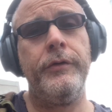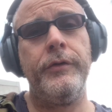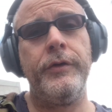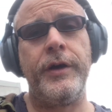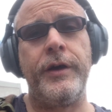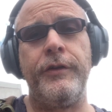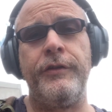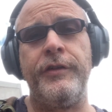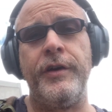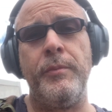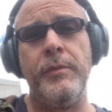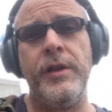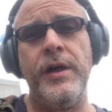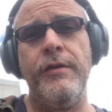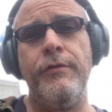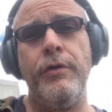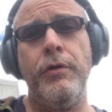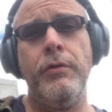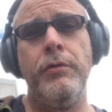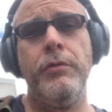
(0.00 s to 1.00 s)
like, at some
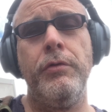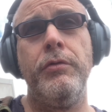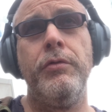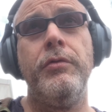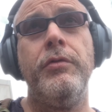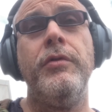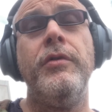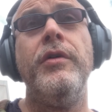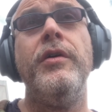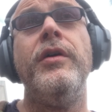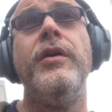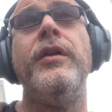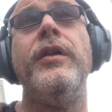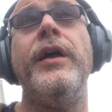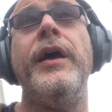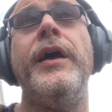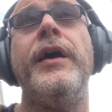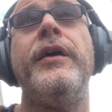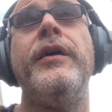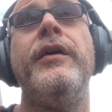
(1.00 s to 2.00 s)
level.
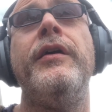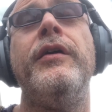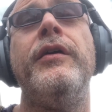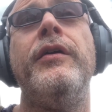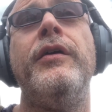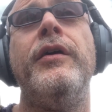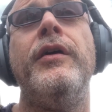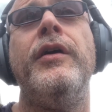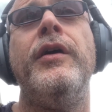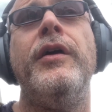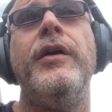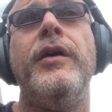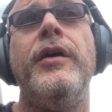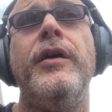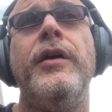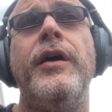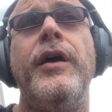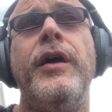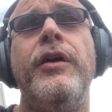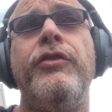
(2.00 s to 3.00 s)
Like,
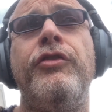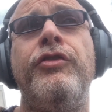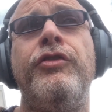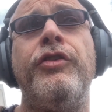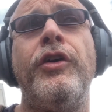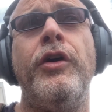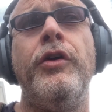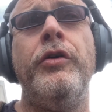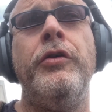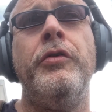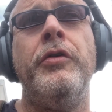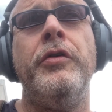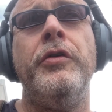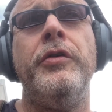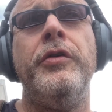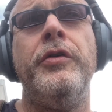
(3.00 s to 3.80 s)
so,